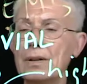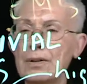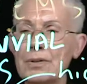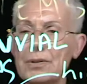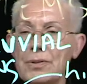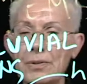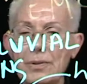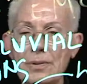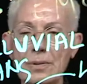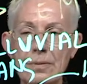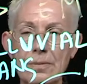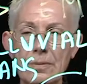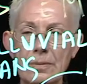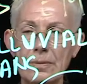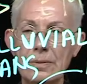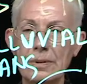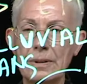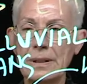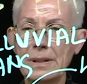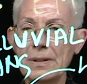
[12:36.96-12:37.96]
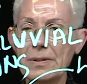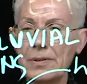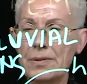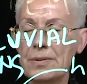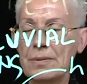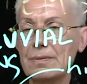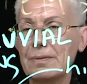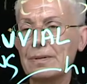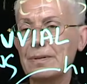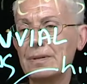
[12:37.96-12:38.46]
So
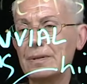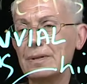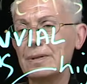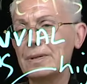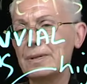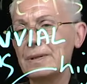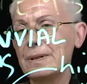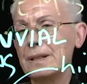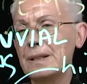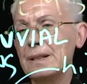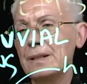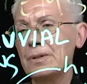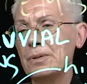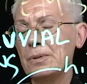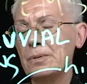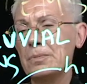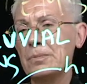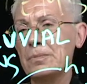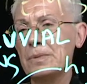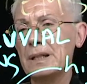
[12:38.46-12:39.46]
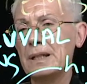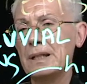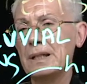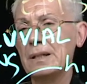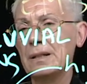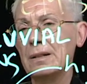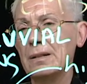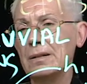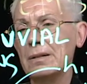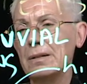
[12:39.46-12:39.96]
let's try to
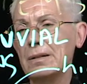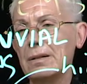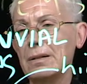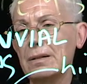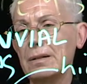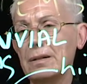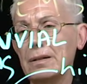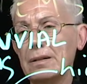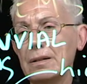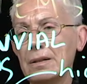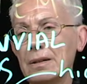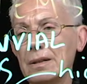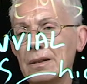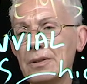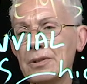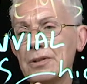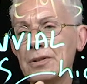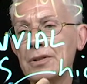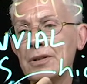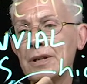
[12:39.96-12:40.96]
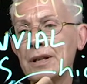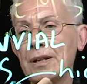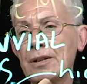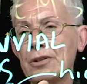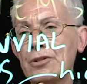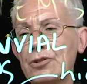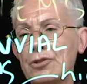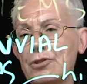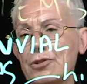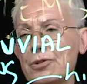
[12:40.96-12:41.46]
make a
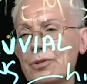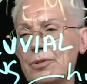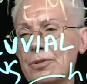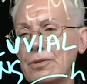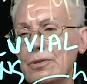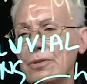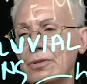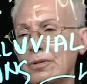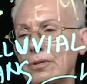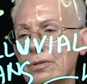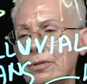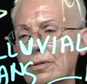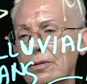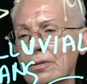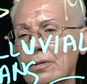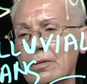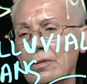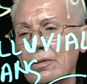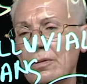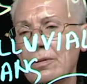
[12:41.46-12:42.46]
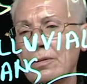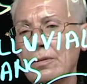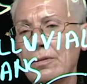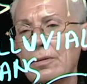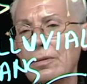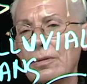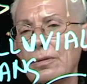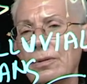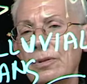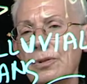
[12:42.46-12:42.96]
section.
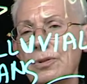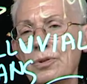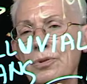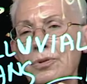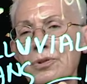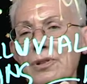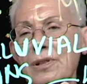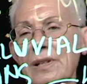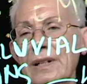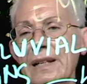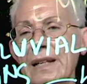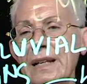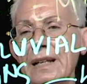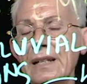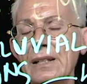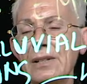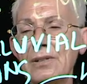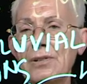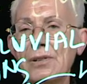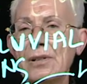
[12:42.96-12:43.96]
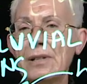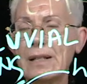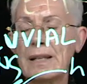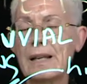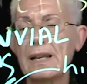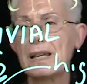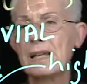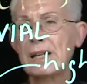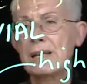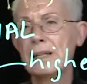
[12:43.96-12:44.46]
So slice
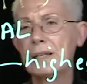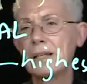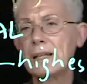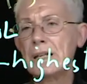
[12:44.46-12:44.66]
like a